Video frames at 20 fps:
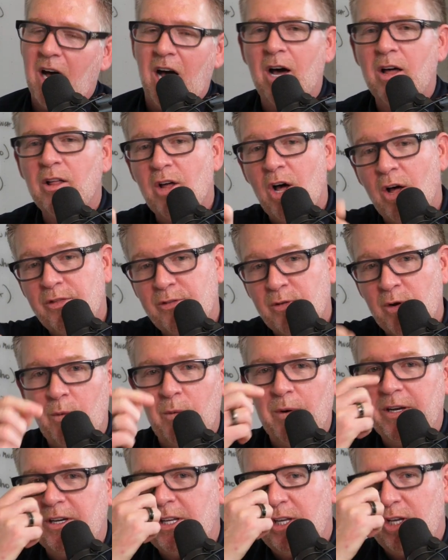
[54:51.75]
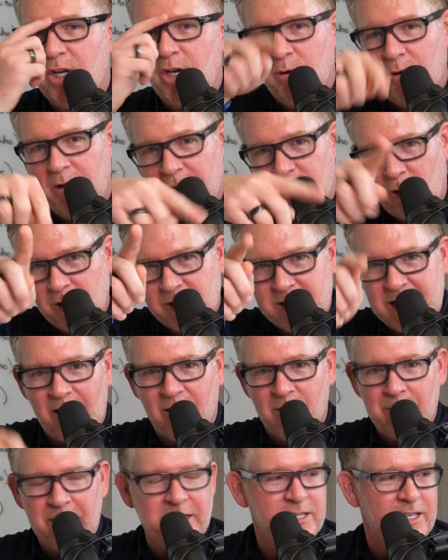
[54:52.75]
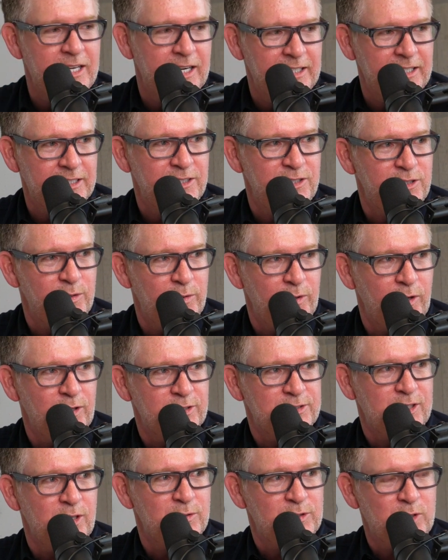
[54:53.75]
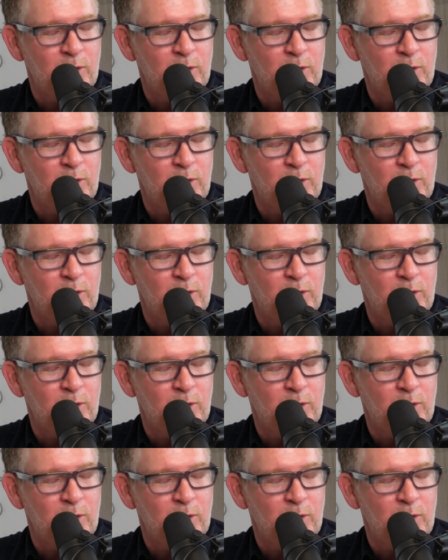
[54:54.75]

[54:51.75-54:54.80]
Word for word: I'll, I'll throw one to you, and of course now everybody's going to listen to it also.